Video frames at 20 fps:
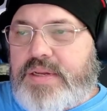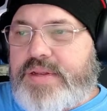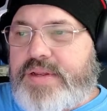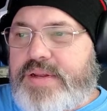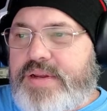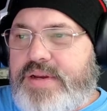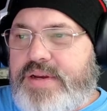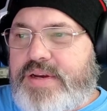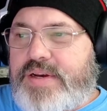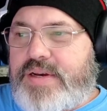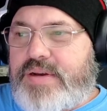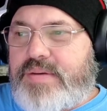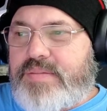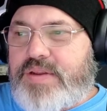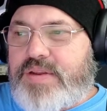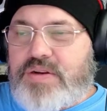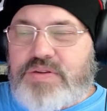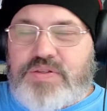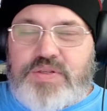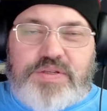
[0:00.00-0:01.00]

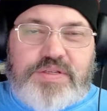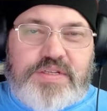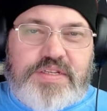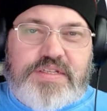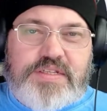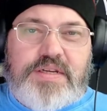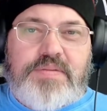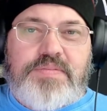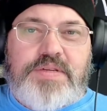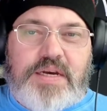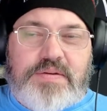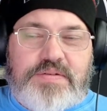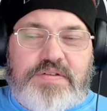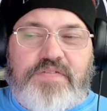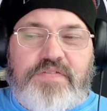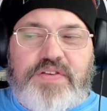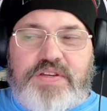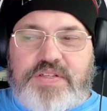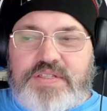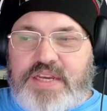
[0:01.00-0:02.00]
so sometimes it
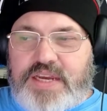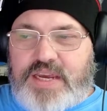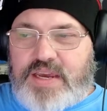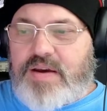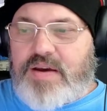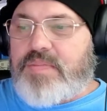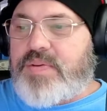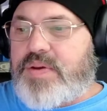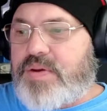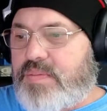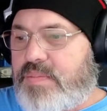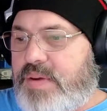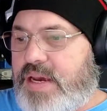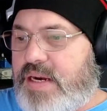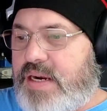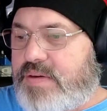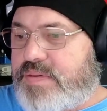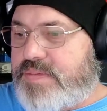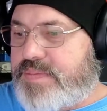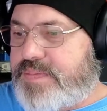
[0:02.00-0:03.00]
feels like an uphill battle.